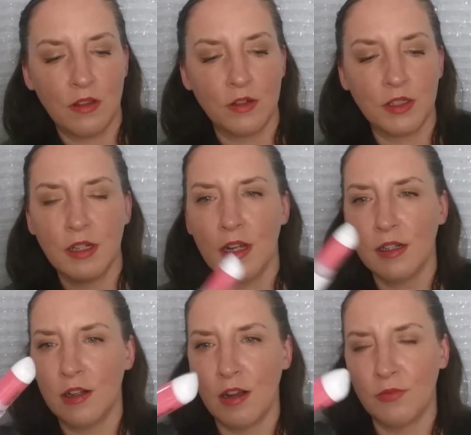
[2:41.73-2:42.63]
There's
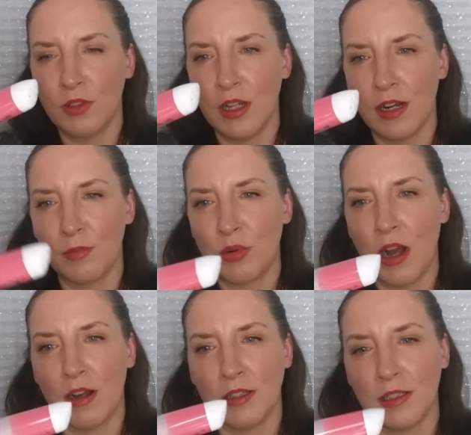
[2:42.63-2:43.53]
not an awful lot of
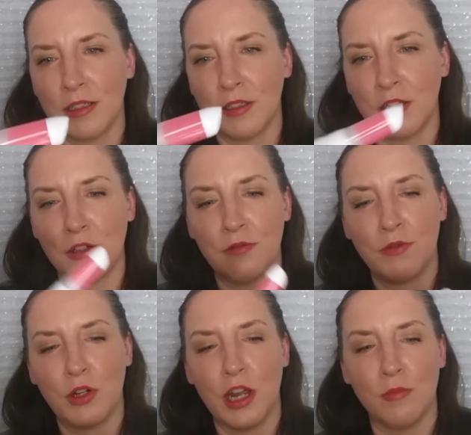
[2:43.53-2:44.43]
product in here
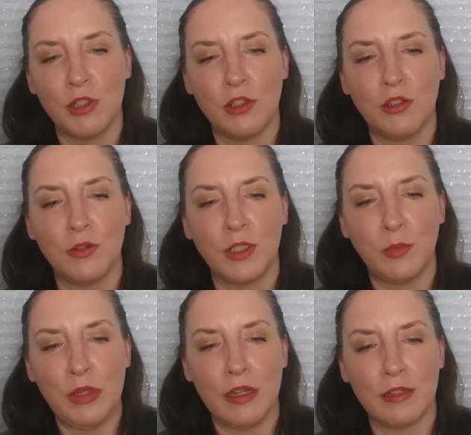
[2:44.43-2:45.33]
for how much you
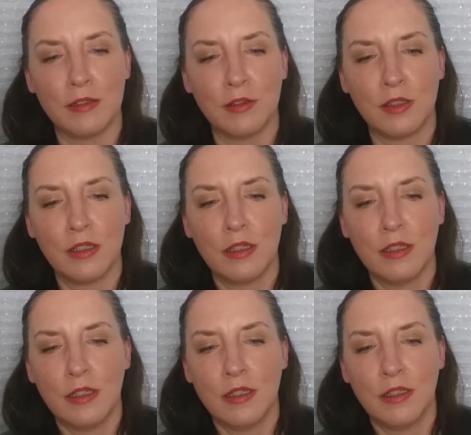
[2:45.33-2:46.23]
spend.
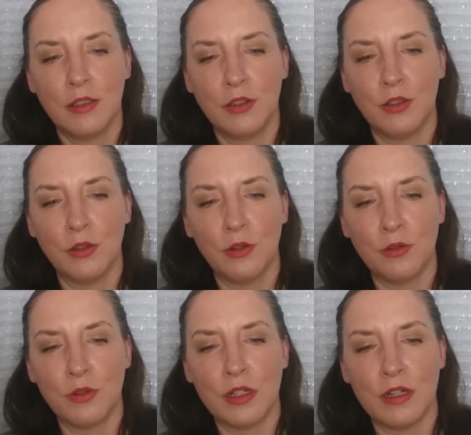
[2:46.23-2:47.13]

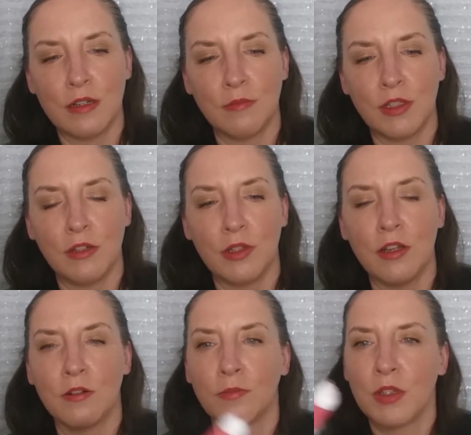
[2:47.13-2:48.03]
So there we
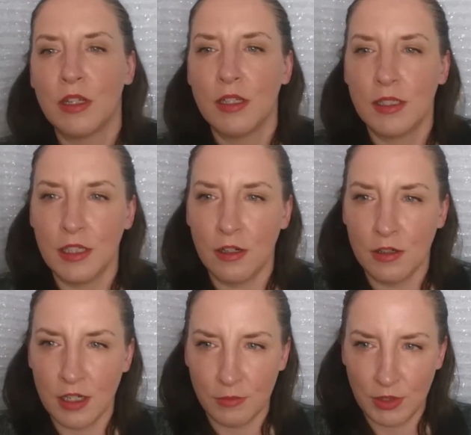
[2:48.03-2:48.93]
go. See, it
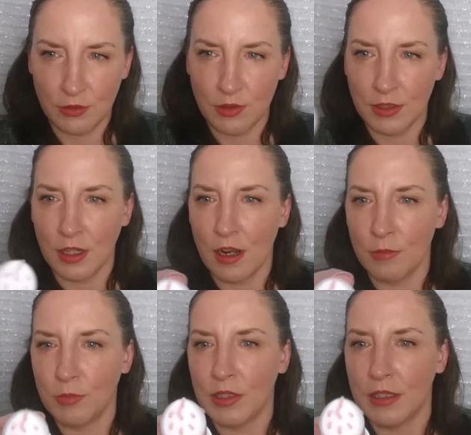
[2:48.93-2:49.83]
all comes through the
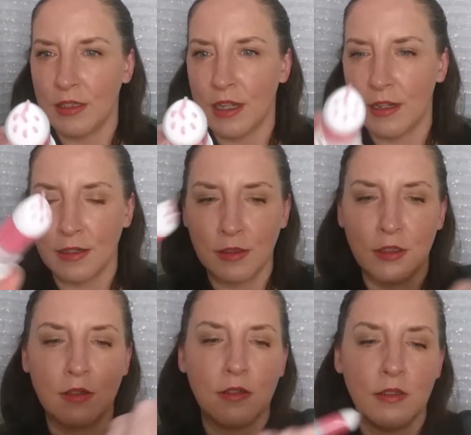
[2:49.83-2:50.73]
top like that.
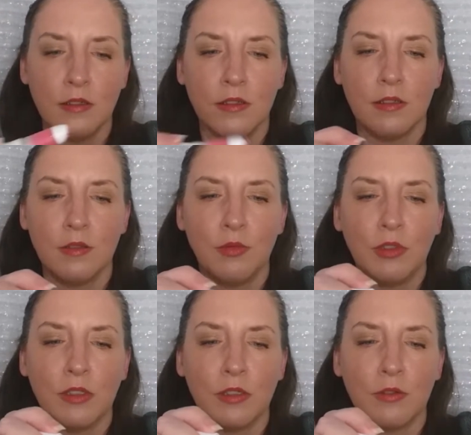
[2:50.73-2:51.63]
Let's
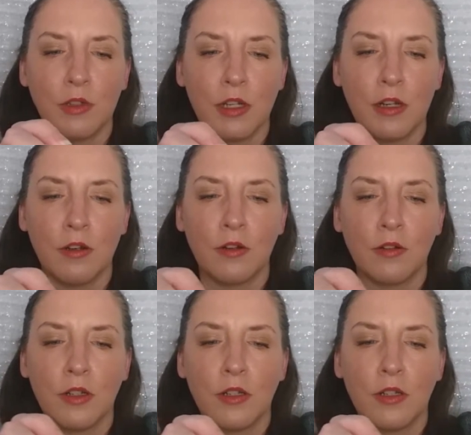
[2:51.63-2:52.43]
put this right here.